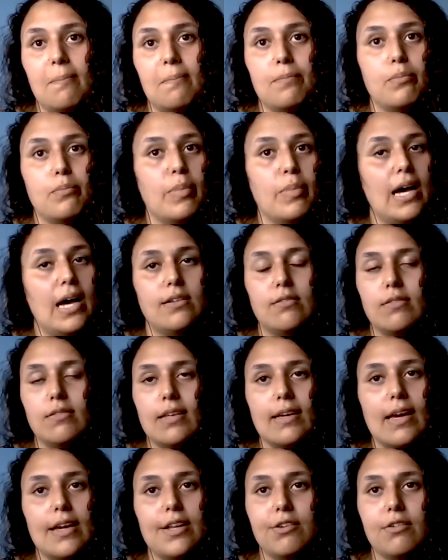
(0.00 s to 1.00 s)
But I don't
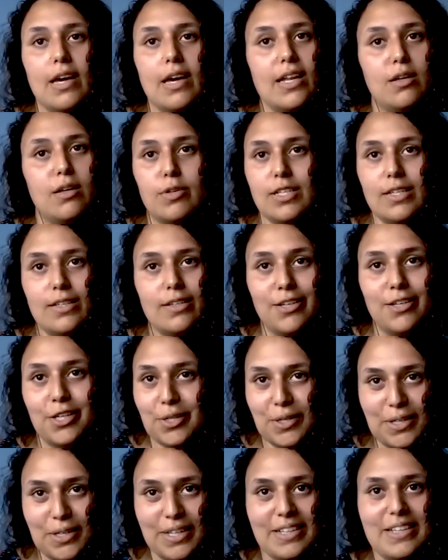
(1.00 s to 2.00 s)
think I know anybody
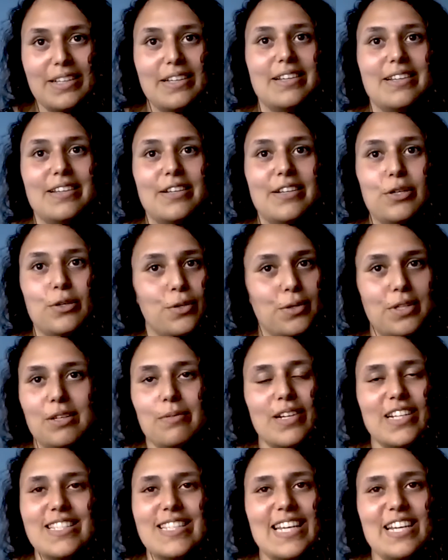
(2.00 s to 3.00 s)
who only
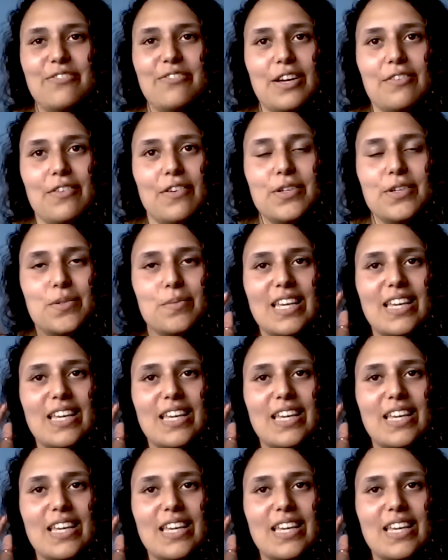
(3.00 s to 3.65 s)
works 35 hours a